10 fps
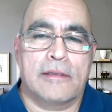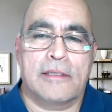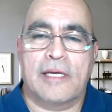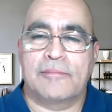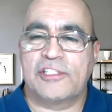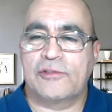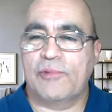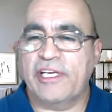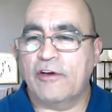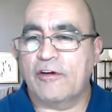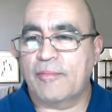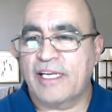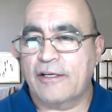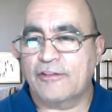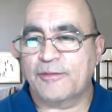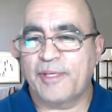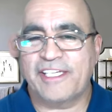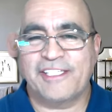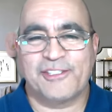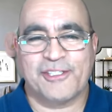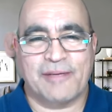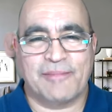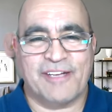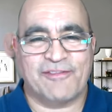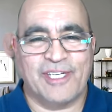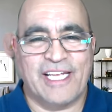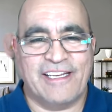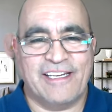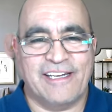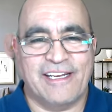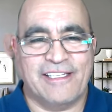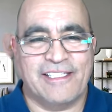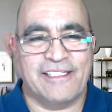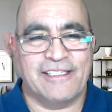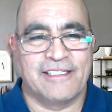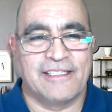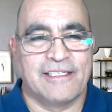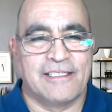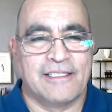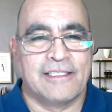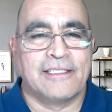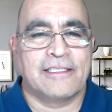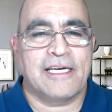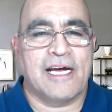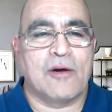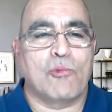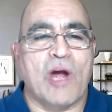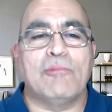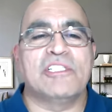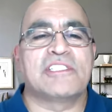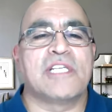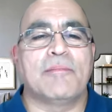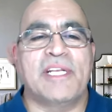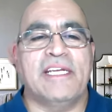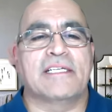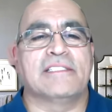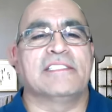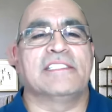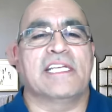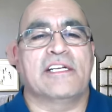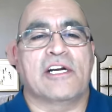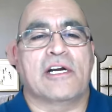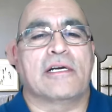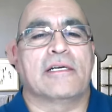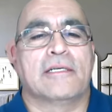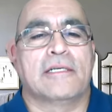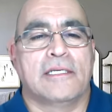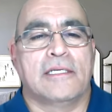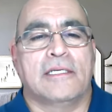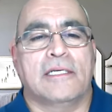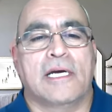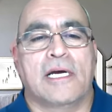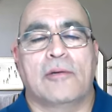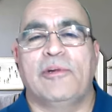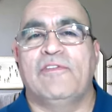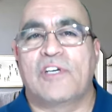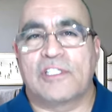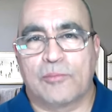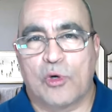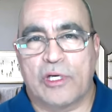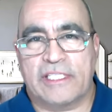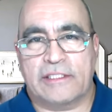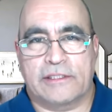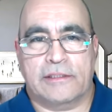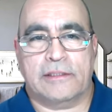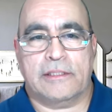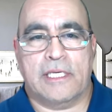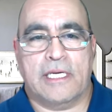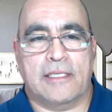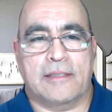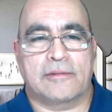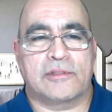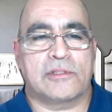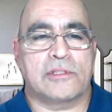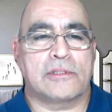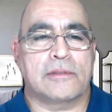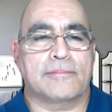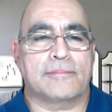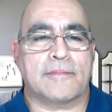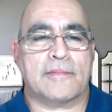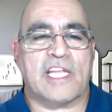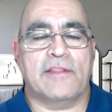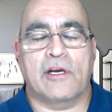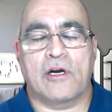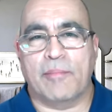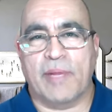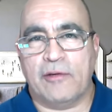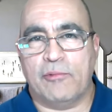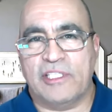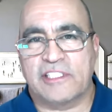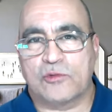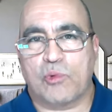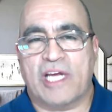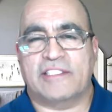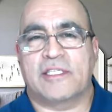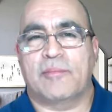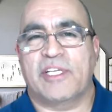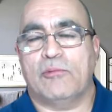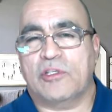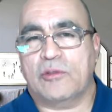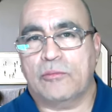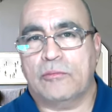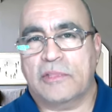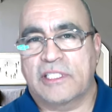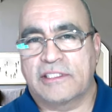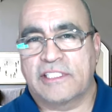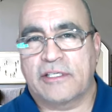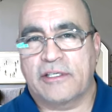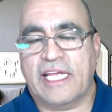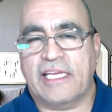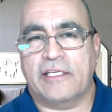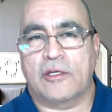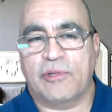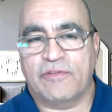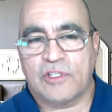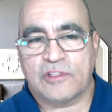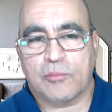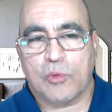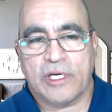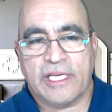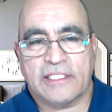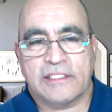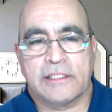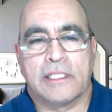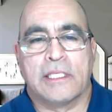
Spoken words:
I'm just reading over my notes, making sure I'm not forgetting anything. Why would somebody consider reverse mortgage? There are many reasons why somebody would consider getting a reverse mortgage.